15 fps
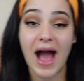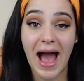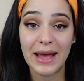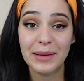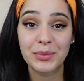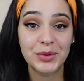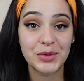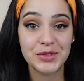
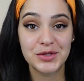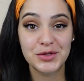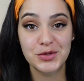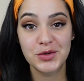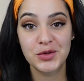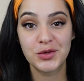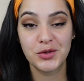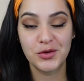I bought
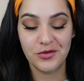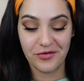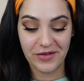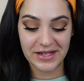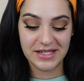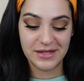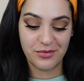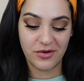2 new
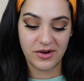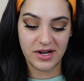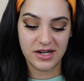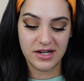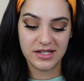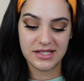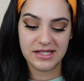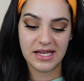Fenty
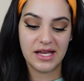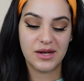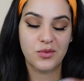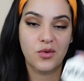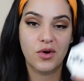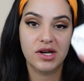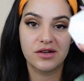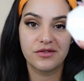products, and
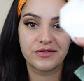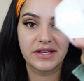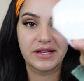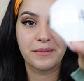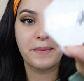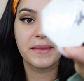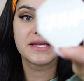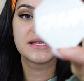one of them